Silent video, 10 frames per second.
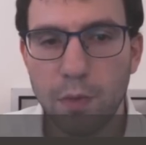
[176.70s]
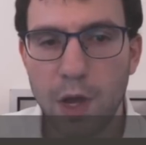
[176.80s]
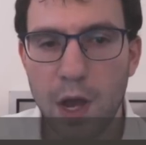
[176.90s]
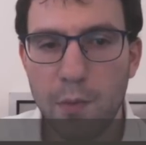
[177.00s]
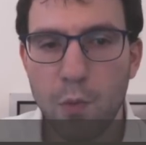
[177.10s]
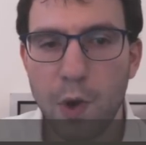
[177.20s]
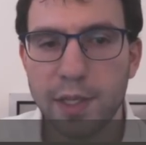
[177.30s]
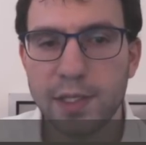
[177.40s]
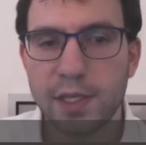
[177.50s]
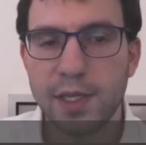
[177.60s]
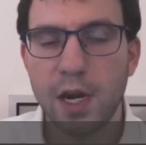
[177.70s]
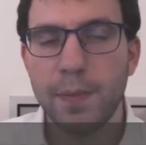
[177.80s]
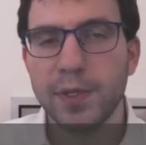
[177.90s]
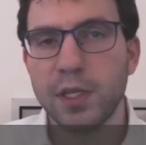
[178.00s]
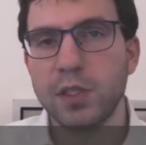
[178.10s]
um, white's setup
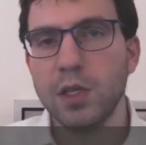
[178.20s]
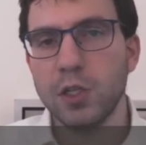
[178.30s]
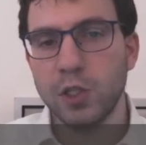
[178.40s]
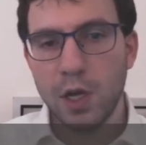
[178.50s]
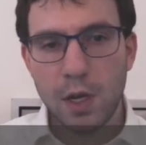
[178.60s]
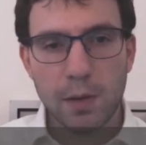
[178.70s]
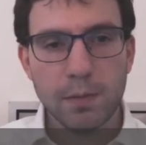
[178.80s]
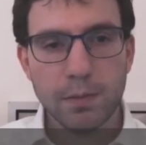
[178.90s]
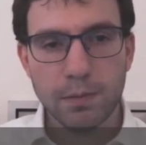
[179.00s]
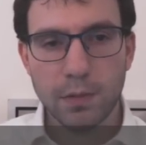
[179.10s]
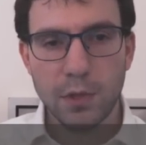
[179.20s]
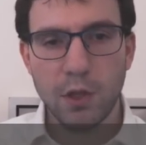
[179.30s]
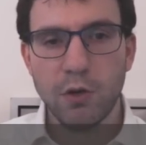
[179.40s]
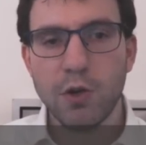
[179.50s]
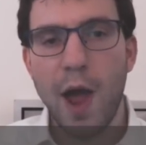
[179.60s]
is as such,
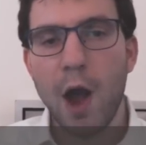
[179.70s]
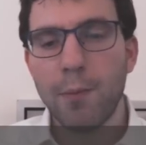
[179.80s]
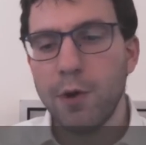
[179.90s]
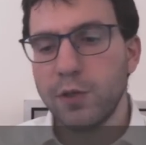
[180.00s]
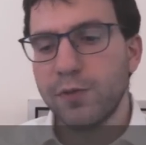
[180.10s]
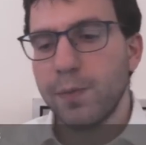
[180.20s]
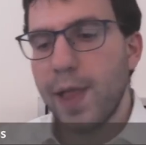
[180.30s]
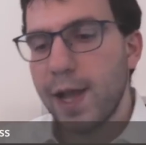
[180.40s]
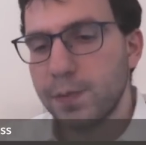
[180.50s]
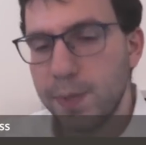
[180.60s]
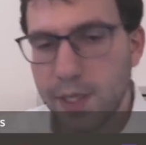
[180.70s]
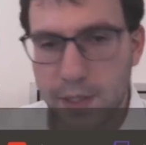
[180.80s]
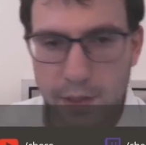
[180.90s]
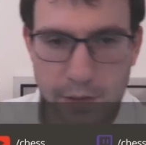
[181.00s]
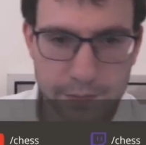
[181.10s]
there are no outposts for black's
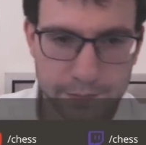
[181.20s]
pieces.